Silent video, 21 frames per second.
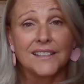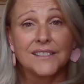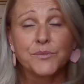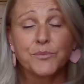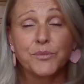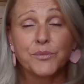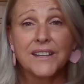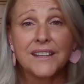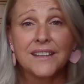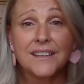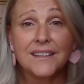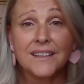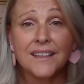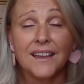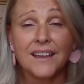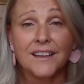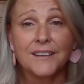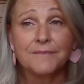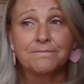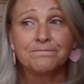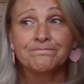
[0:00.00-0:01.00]
pretty,
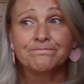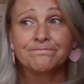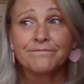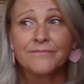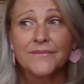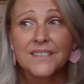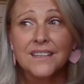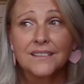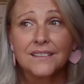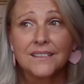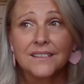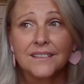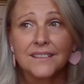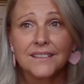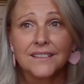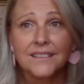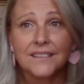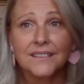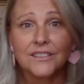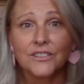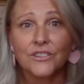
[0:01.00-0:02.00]

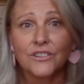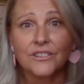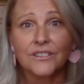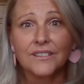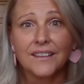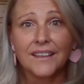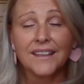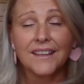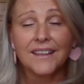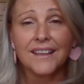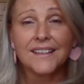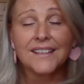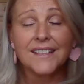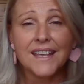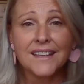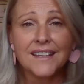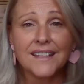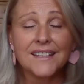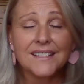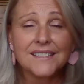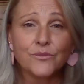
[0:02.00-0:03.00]

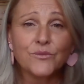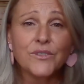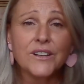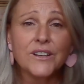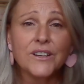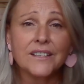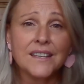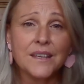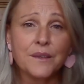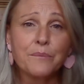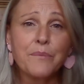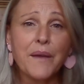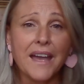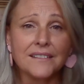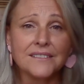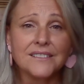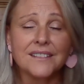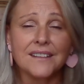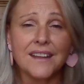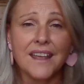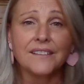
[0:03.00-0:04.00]
it's really
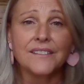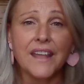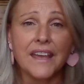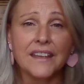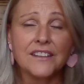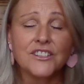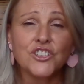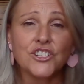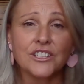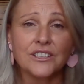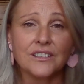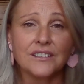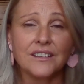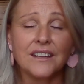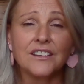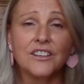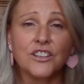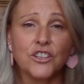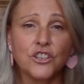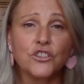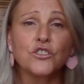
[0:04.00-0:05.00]
impacted our nation
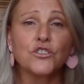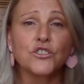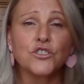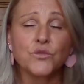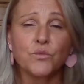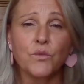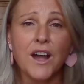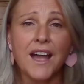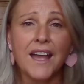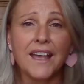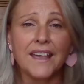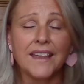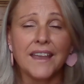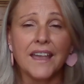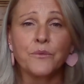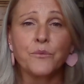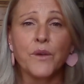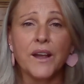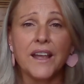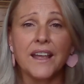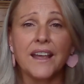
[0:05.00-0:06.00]
in a huge way.
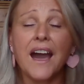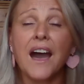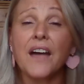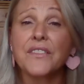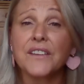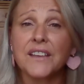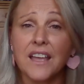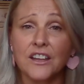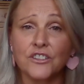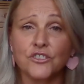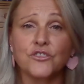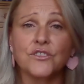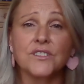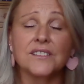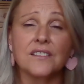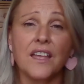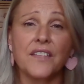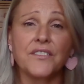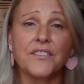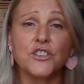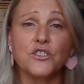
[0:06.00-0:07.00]
And where other countries
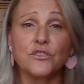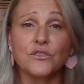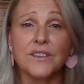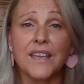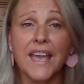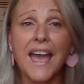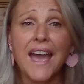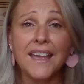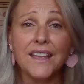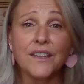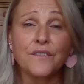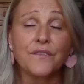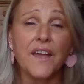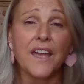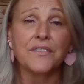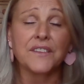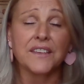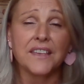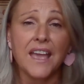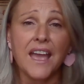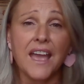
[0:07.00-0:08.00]
like the UK have had
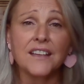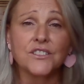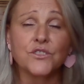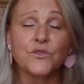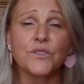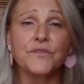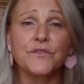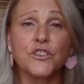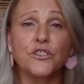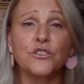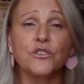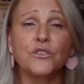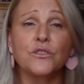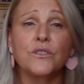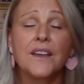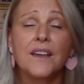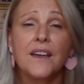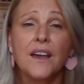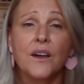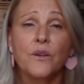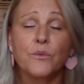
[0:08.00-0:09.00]
the CAS review,
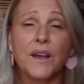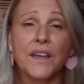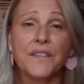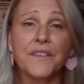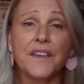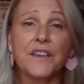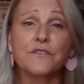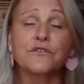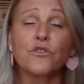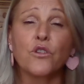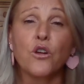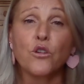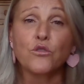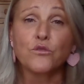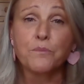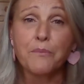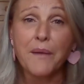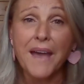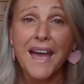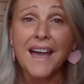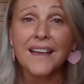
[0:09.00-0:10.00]
where they've
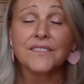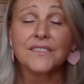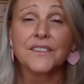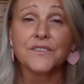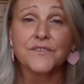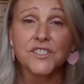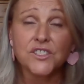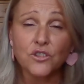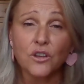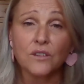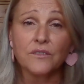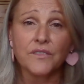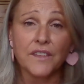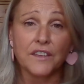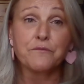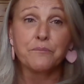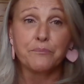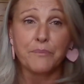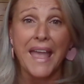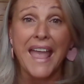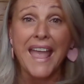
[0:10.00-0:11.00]
rolled back,
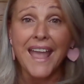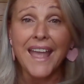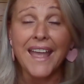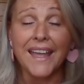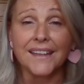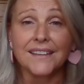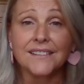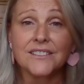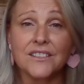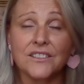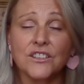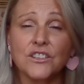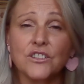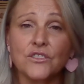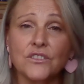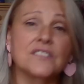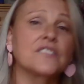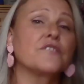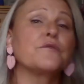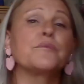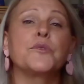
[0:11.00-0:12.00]
they've banned the
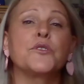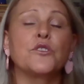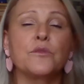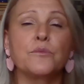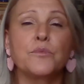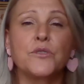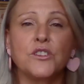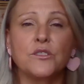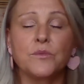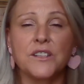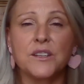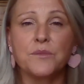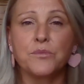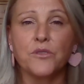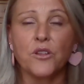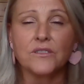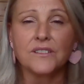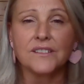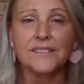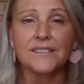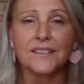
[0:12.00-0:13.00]
use of puberty
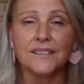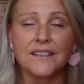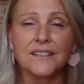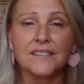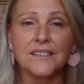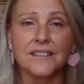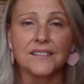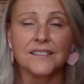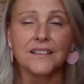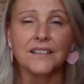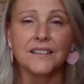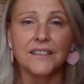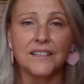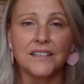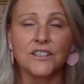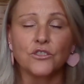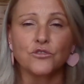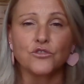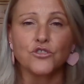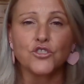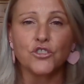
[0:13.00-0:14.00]
blockers unless it's a
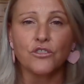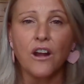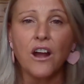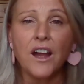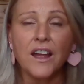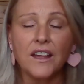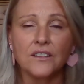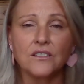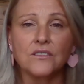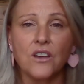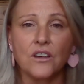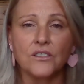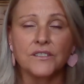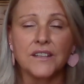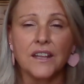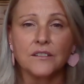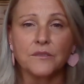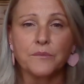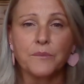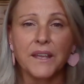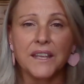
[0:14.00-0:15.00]
clinical trial on
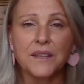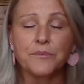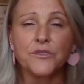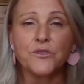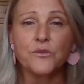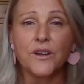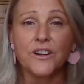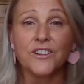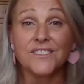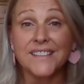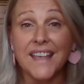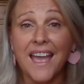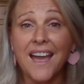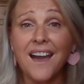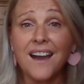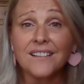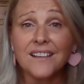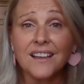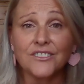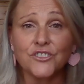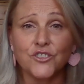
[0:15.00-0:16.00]
young people, whereas
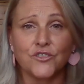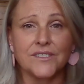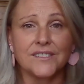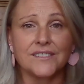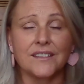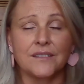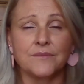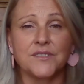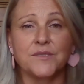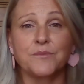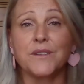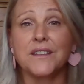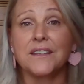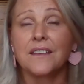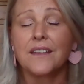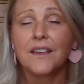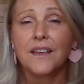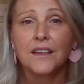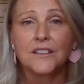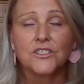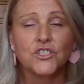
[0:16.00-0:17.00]
our country seems to be
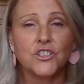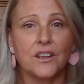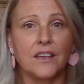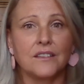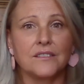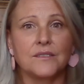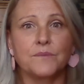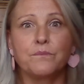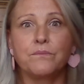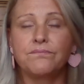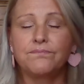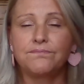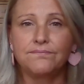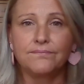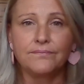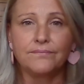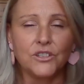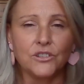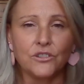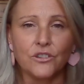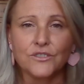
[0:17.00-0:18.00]
just,
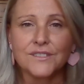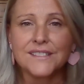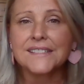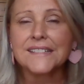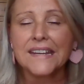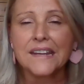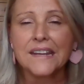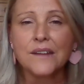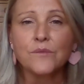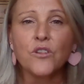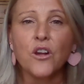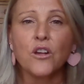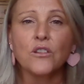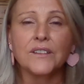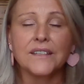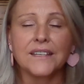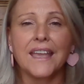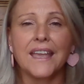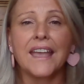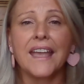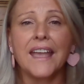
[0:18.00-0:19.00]

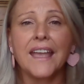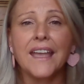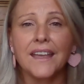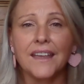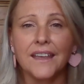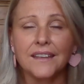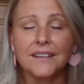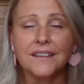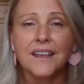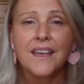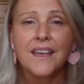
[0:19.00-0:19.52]
steamrolling ahead,